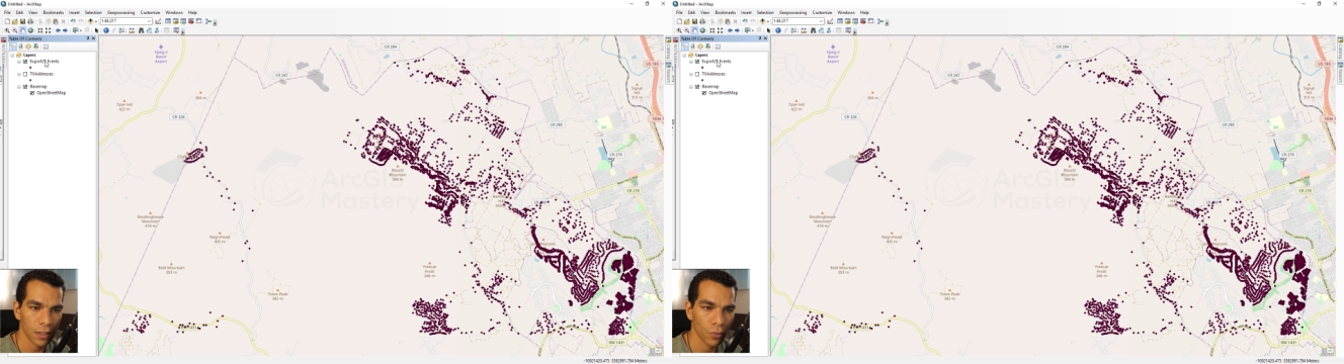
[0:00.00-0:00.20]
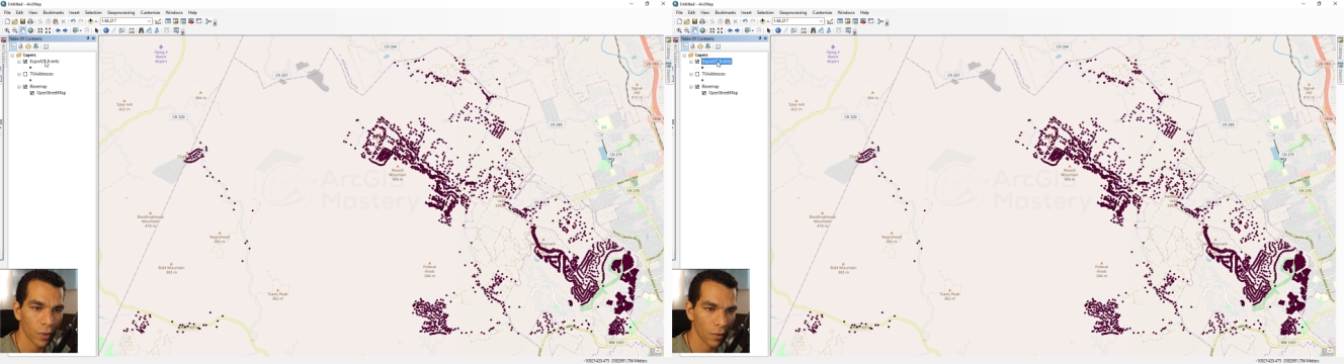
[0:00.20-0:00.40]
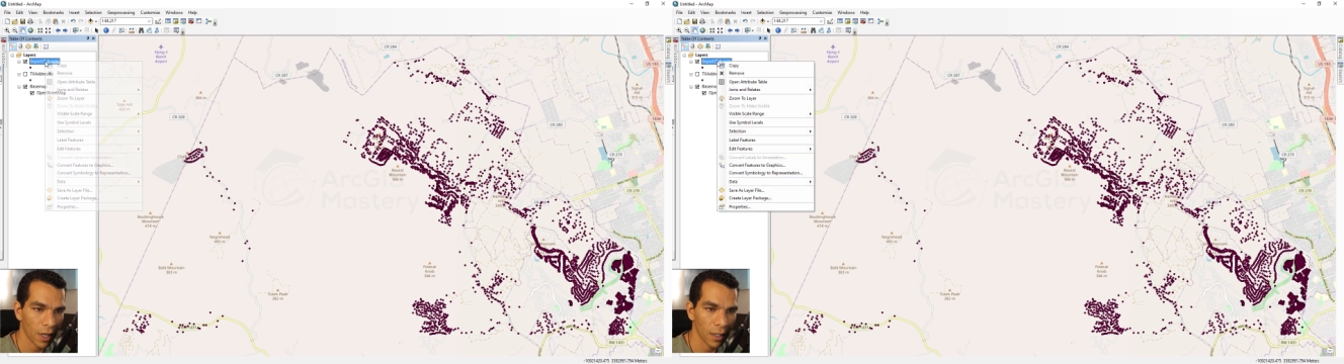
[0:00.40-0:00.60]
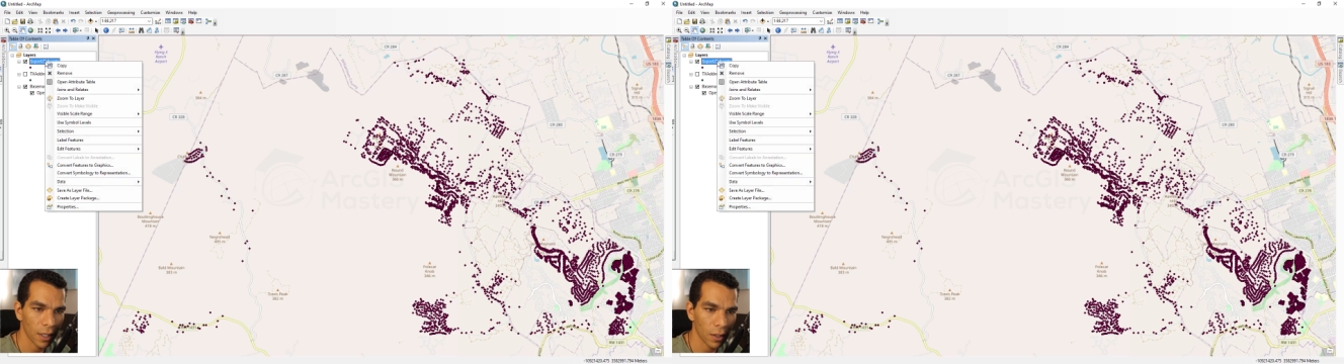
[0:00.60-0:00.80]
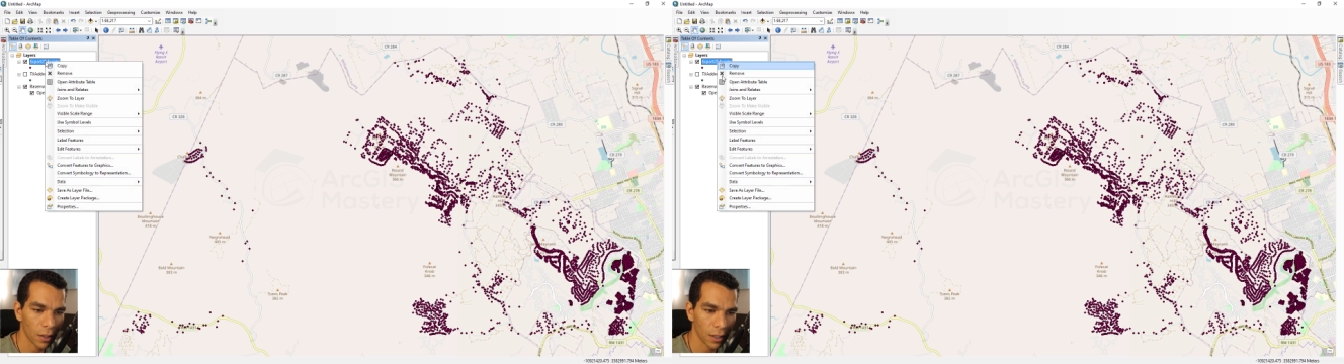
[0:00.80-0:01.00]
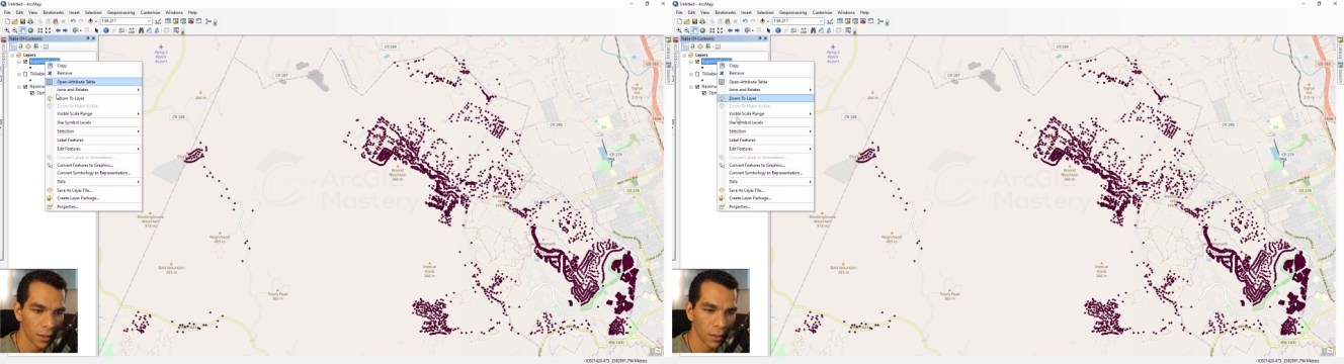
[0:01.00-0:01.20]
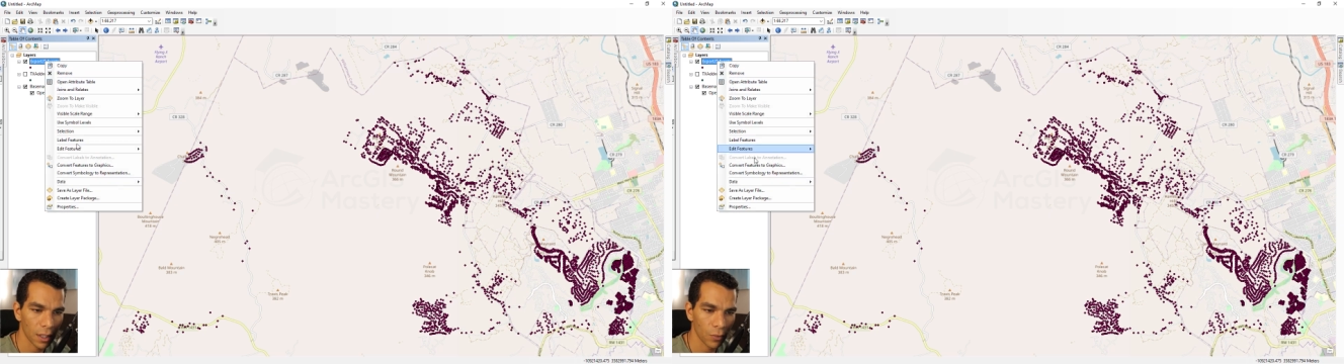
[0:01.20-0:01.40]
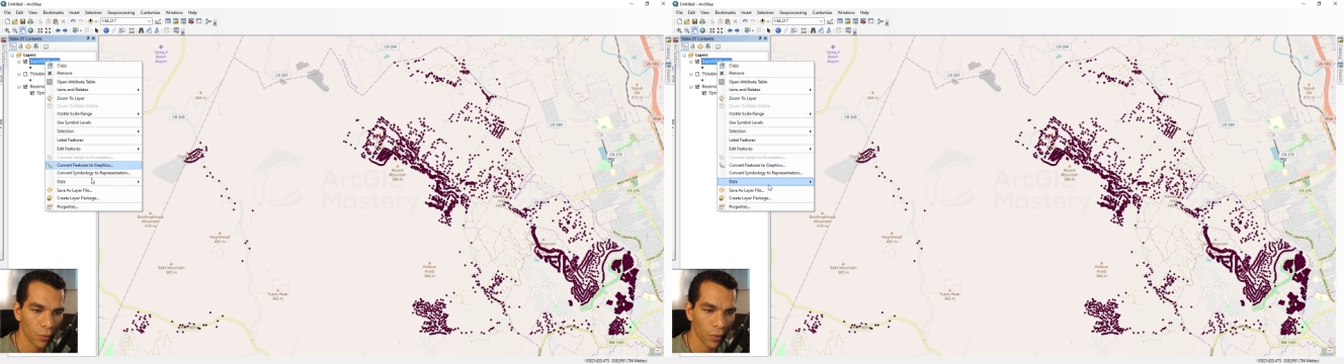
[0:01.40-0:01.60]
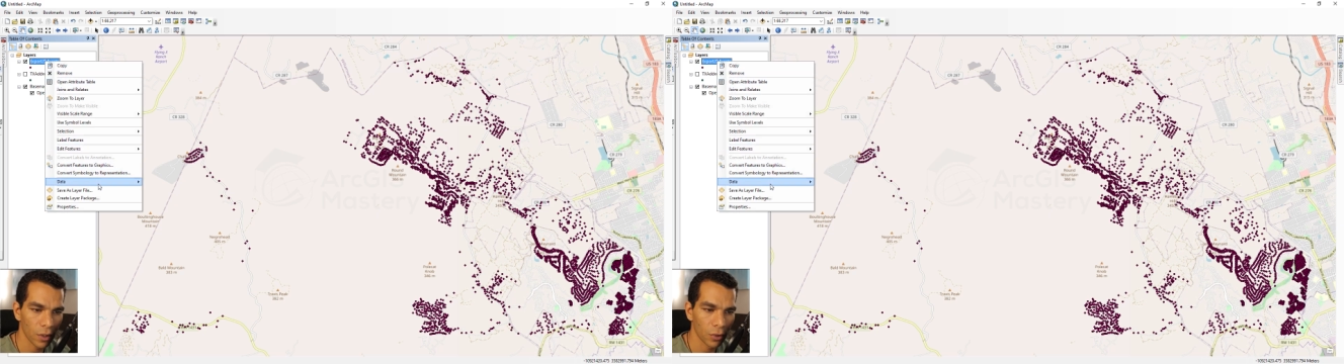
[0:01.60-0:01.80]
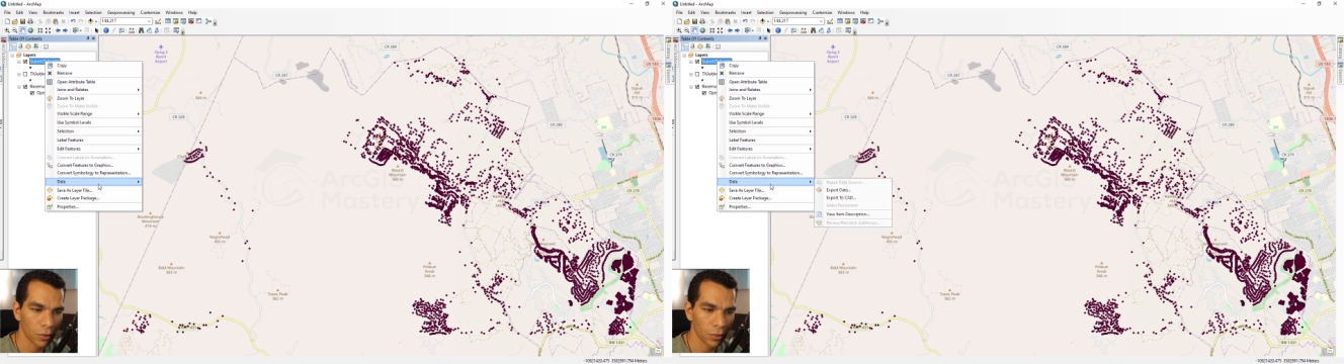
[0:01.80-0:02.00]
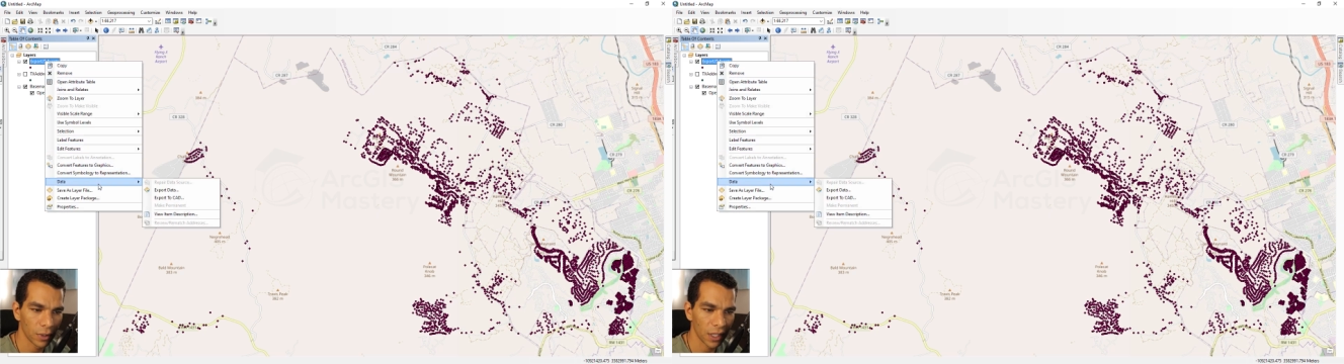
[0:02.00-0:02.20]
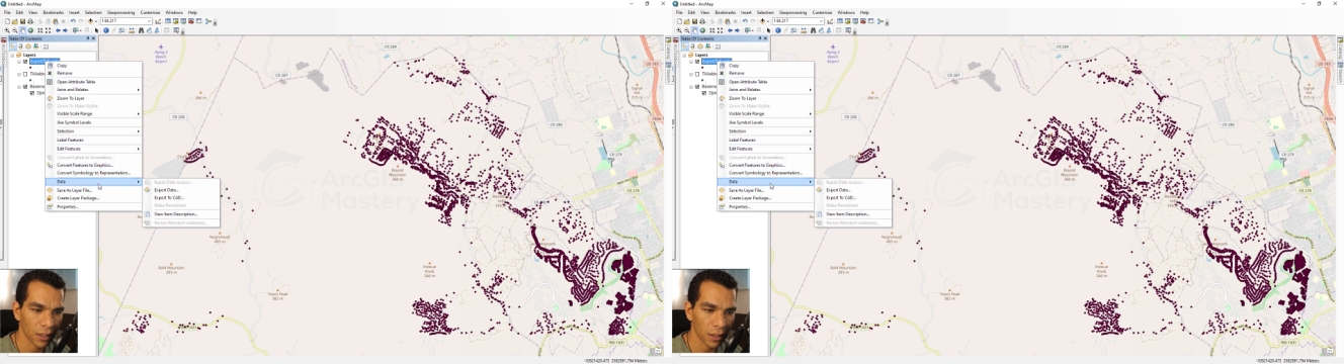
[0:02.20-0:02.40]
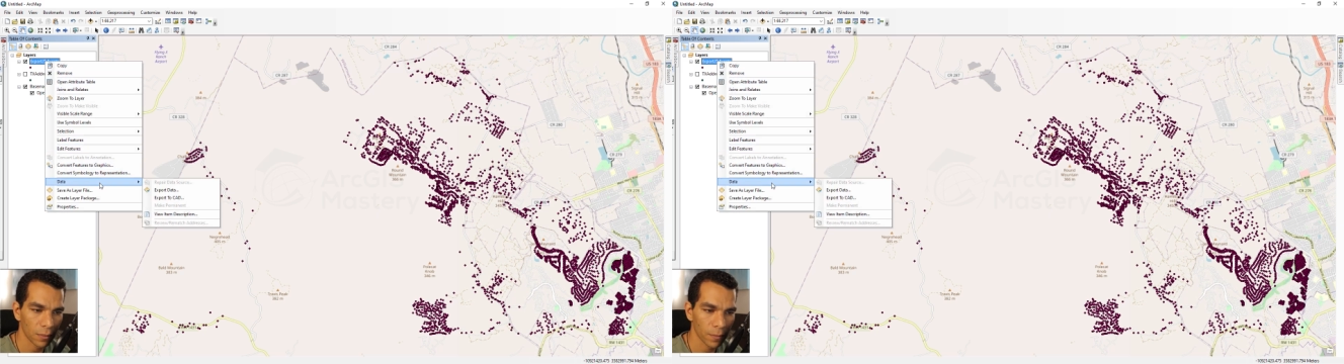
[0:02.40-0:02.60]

we right click on it and we go to data